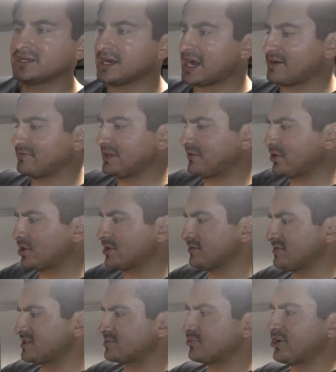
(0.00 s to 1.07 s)
I've never heard
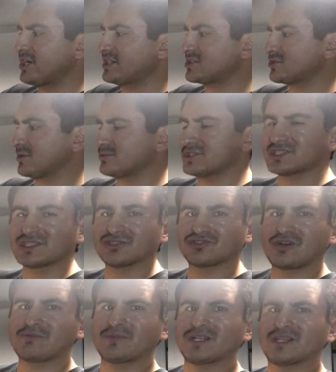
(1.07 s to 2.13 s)
of this brand, so I'm just going to
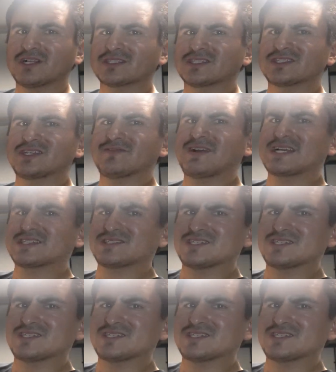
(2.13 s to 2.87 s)
try my luck to see if I can